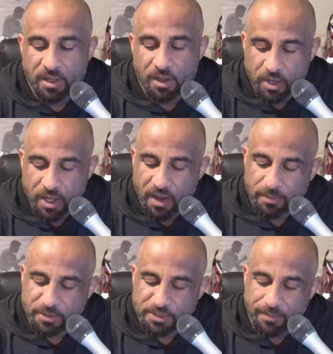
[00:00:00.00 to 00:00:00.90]
Okay,
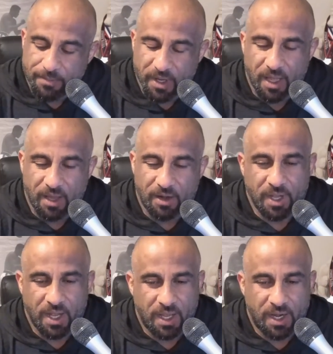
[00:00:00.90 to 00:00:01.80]
how much time do I got?
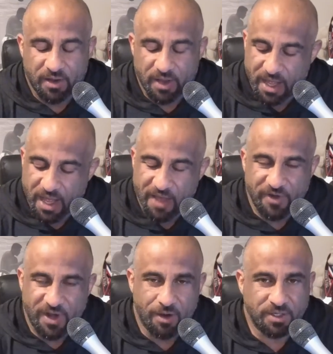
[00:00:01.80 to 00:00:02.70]
Okay, I got half
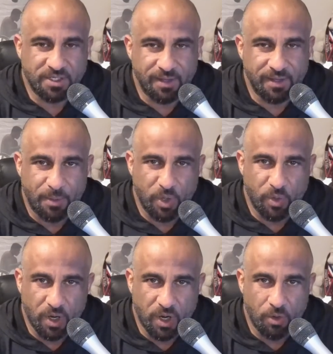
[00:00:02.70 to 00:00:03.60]
an hour. Time to get my
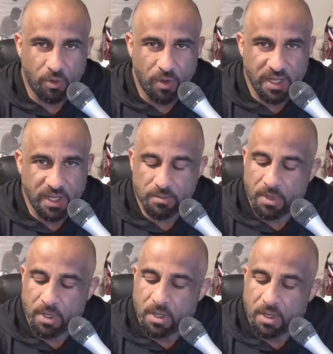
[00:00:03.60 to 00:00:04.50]
pre-workout ready.
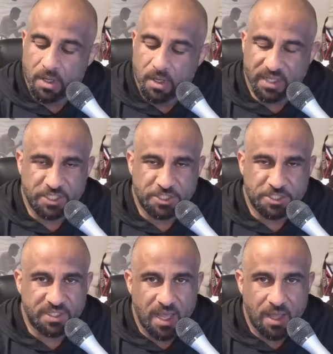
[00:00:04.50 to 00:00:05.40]
Get that
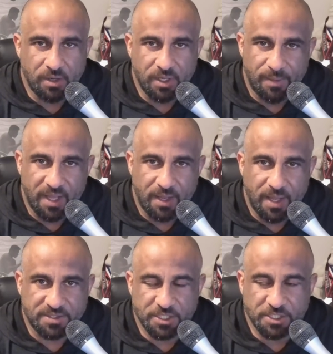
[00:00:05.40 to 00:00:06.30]
shit down, get my
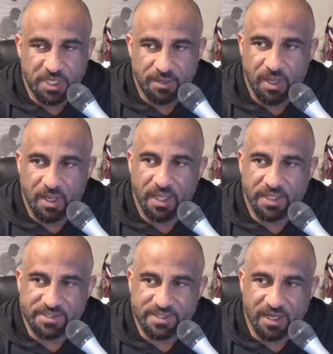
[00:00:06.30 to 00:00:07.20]
ass to the gym.
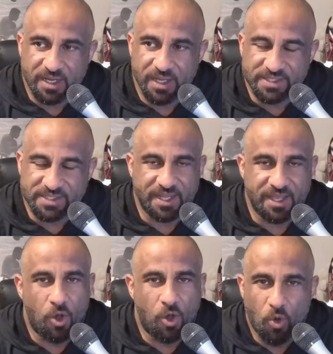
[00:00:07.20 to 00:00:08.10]
It's like
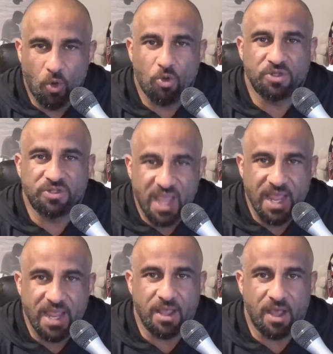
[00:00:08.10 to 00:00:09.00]
a whole
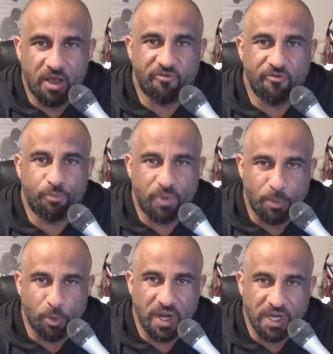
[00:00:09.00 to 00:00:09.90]
day of
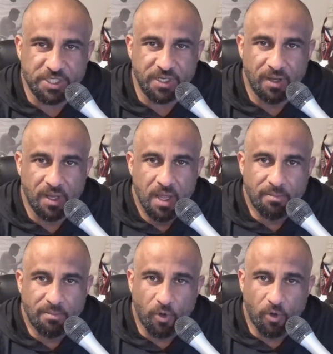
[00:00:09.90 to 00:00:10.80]
preparation
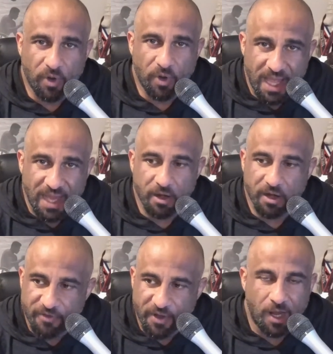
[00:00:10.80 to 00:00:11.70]
before getting there
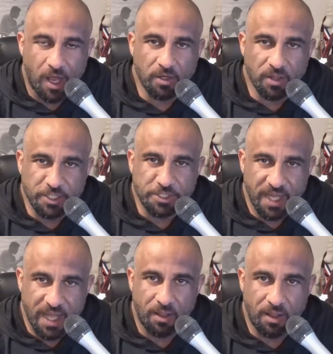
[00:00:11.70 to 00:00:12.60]
and fucking unleashing
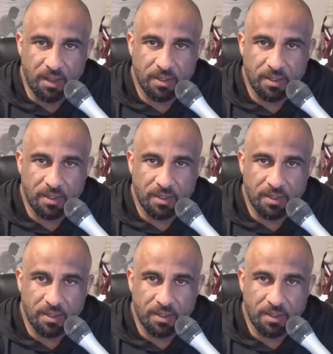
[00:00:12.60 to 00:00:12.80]
hell.